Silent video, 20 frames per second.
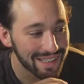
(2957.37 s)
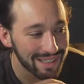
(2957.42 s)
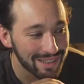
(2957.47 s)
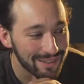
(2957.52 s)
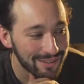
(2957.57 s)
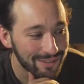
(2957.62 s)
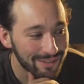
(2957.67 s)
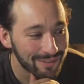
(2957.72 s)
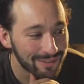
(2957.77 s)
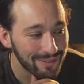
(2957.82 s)

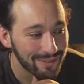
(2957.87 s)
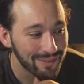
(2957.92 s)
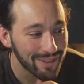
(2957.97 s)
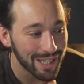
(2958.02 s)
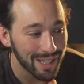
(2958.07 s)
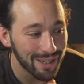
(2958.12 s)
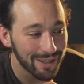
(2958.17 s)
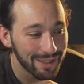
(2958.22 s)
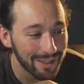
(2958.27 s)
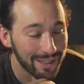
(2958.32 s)

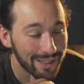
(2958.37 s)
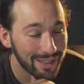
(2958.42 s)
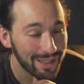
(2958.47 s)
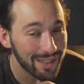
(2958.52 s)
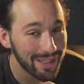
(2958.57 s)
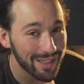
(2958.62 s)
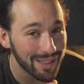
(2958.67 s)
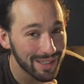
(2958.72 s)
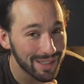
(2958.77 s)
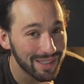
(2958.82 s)
very
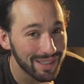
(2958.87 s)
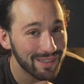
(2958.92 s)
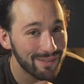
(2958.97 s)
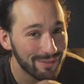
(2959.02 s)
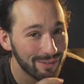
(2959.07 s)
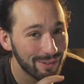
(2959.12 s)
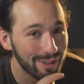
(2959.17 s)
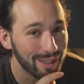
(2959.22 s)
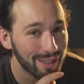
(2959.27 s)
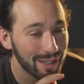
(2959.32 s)
good
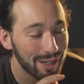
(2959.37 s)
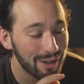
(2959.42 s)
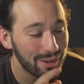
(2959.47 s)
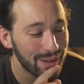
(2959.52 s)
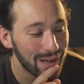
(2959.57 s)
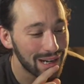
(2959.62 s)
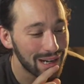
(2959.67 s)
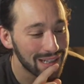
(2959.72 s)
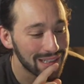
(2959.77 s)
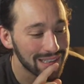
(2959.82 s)
for
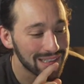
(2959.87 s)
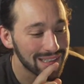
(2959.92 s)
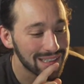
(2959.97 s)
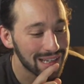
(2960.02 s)
Godox.